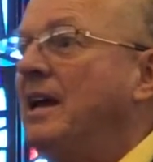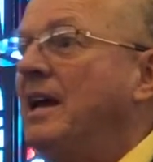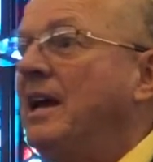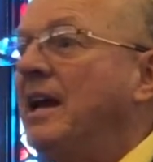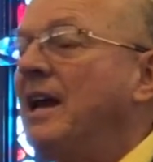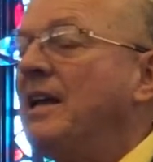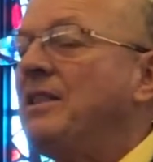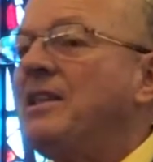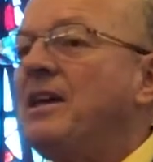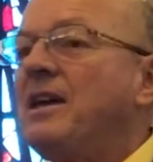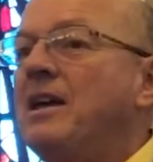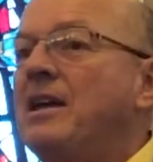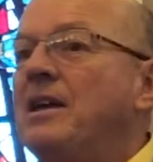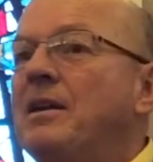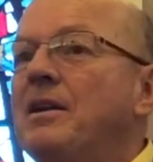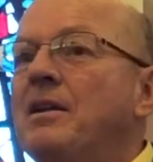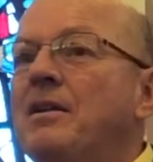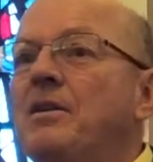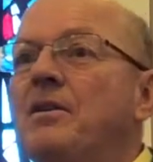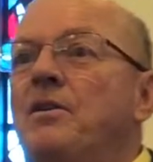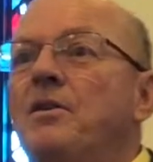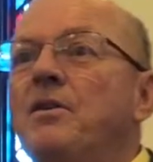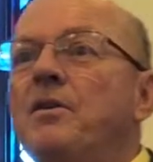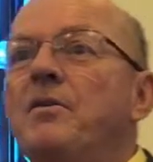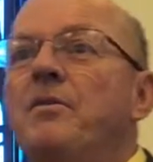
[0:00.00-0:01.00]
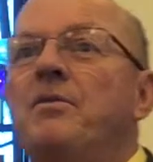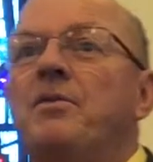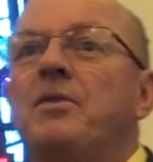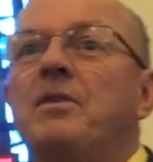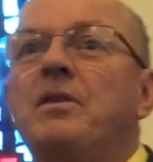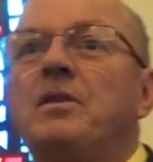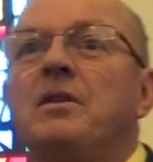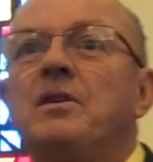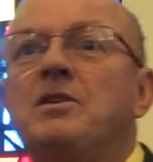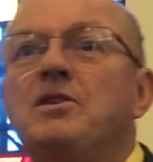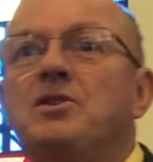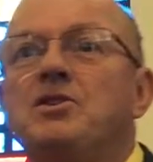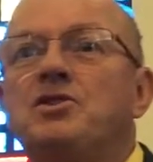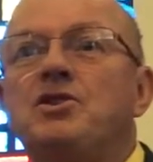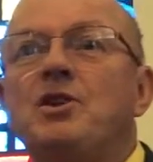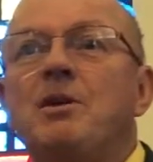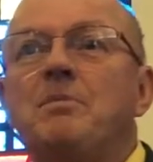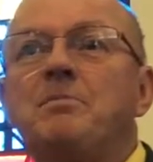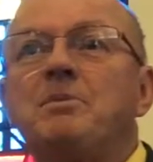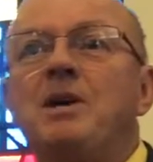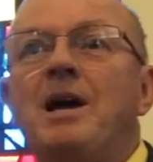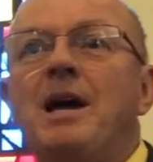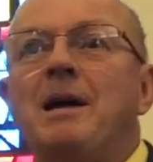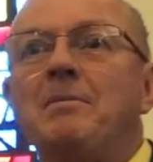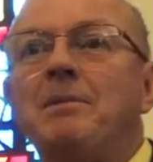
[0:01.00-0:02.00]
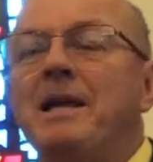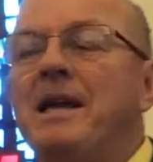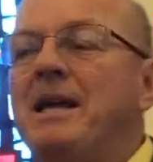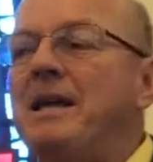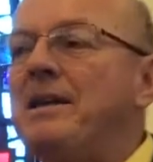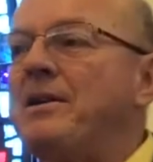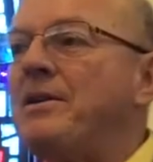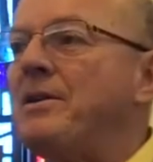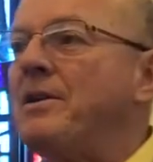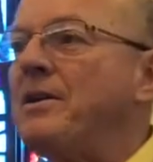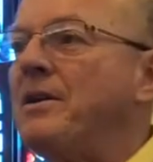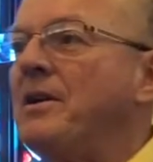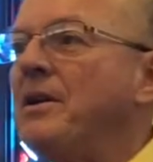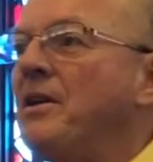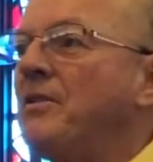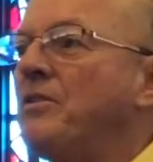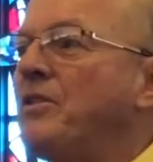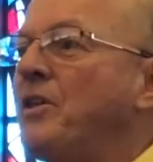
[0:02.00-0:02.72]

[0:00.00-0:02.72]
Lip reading: And then, sometime later,